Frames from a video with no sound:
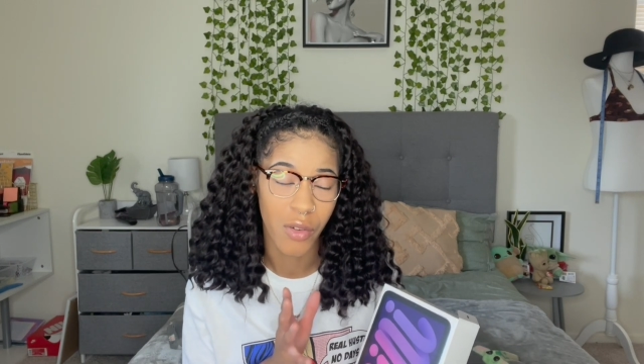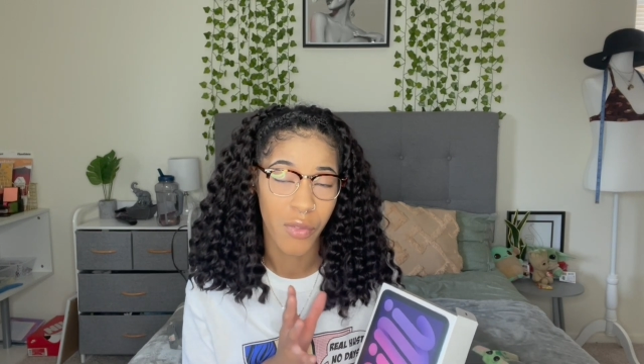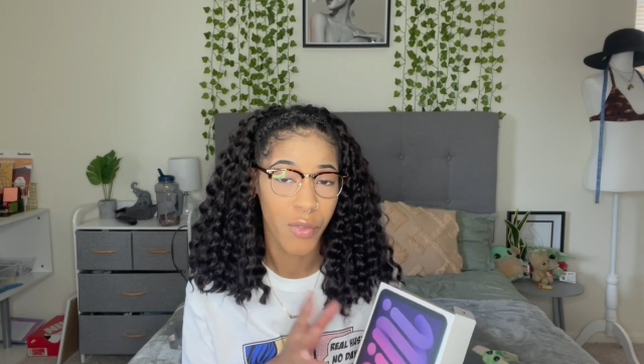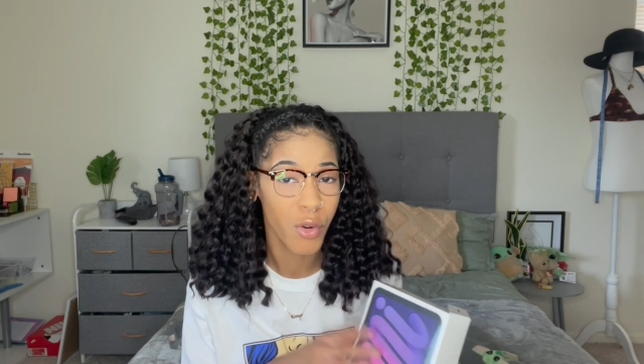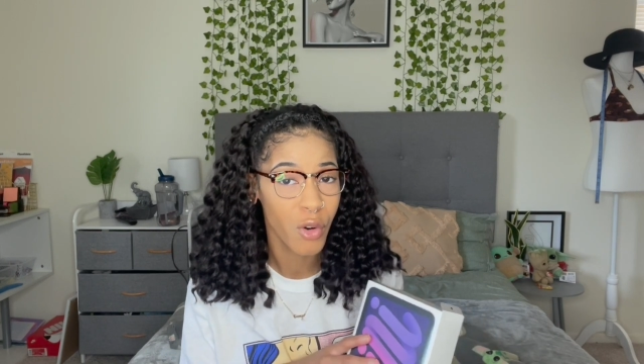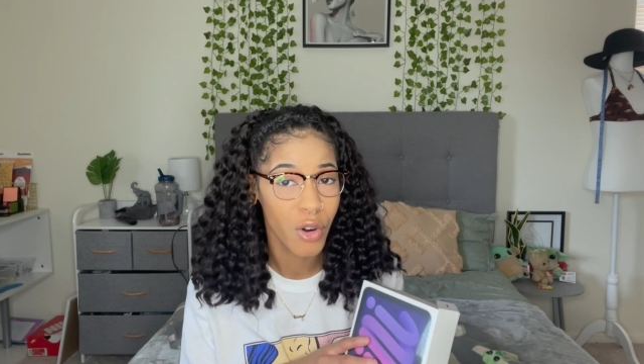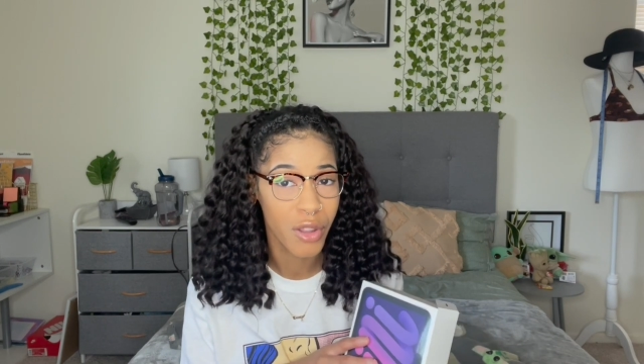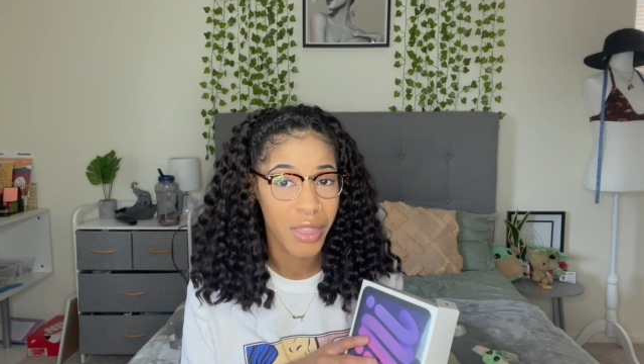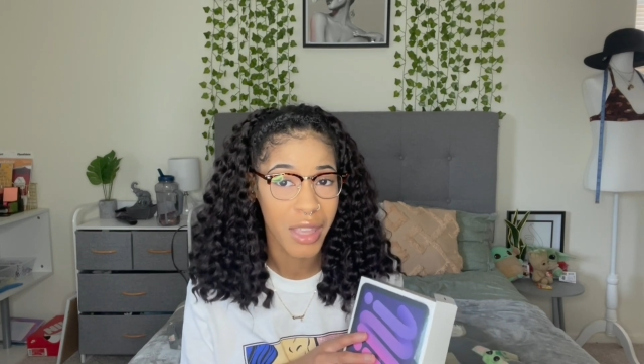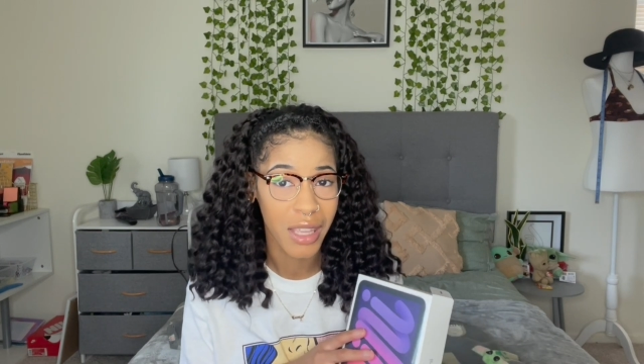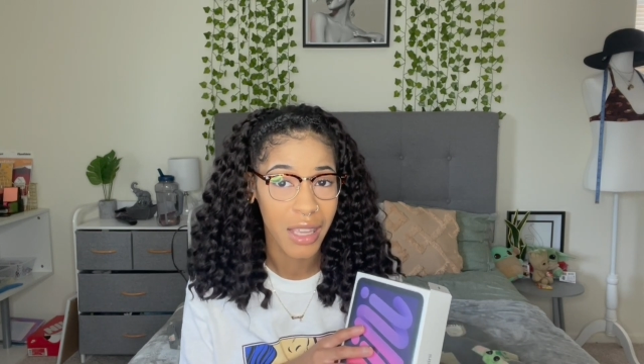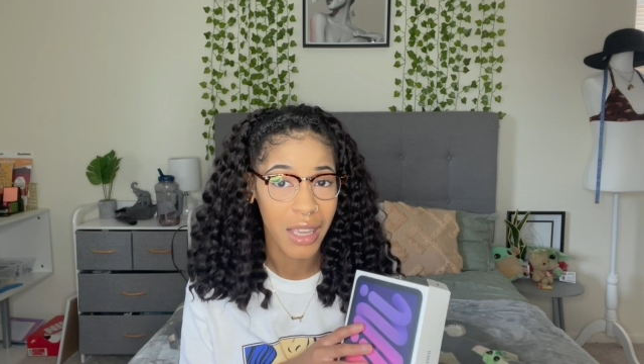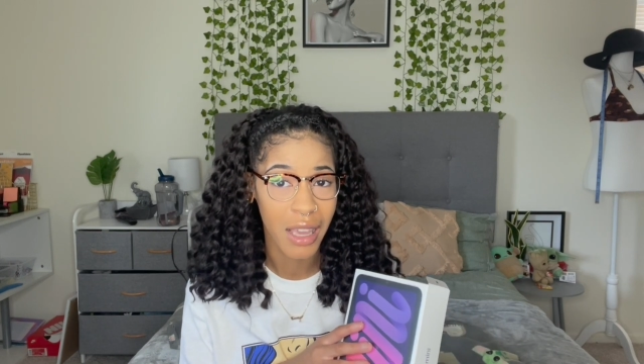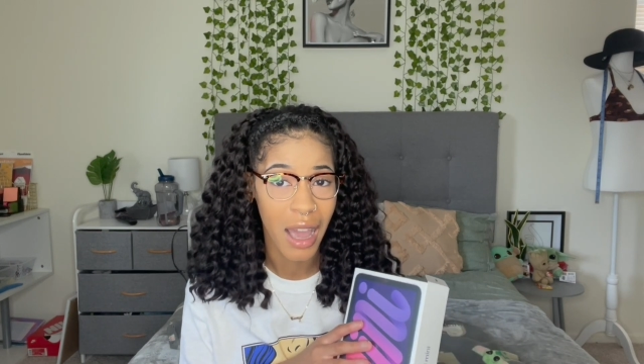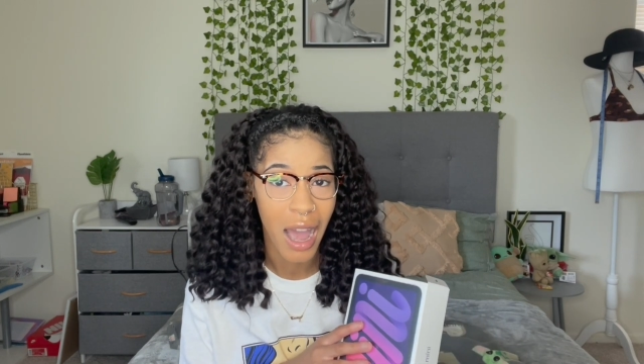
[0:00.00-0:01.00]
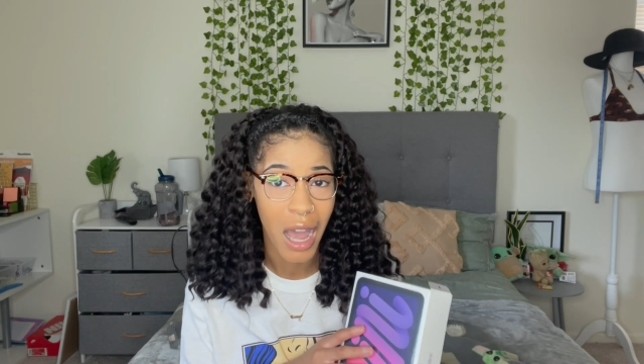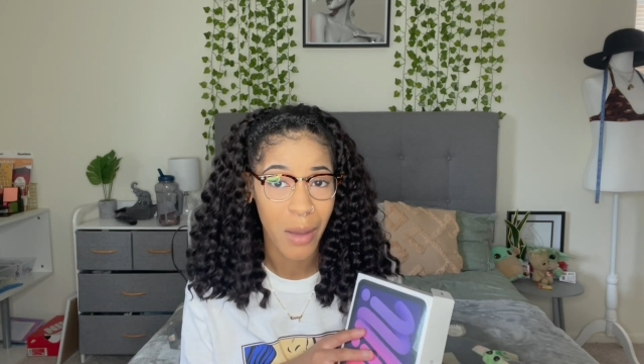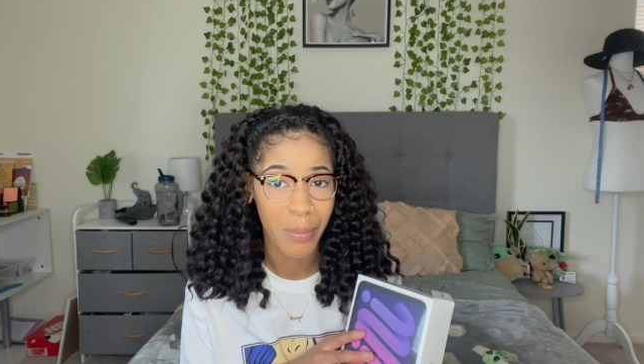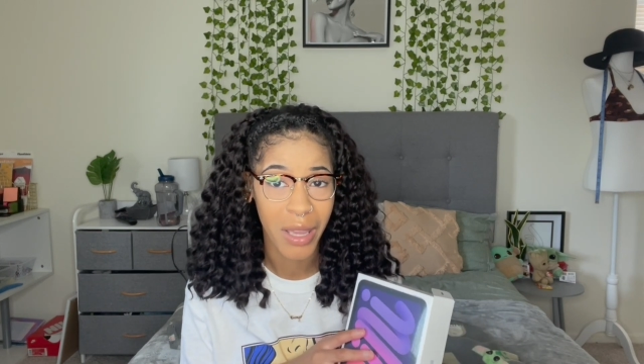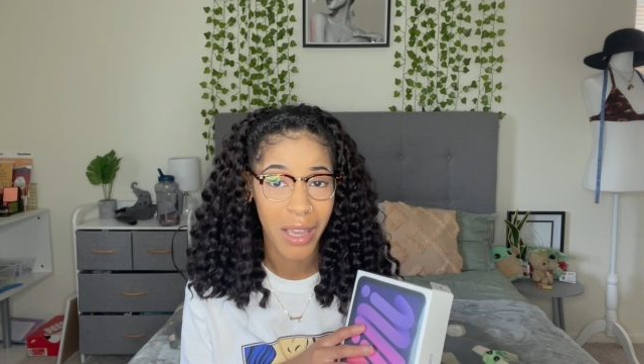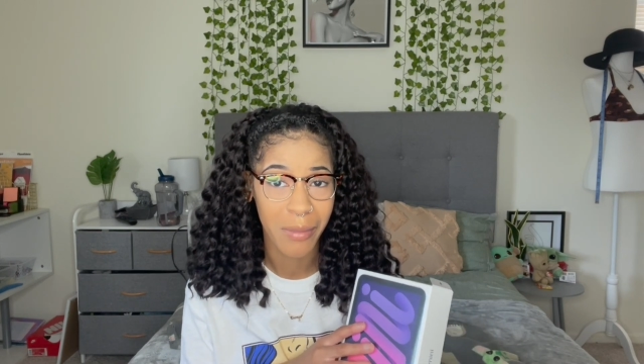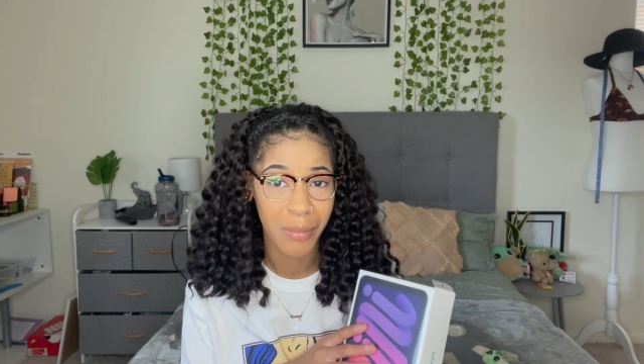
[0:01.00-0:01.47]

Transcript: for the iPad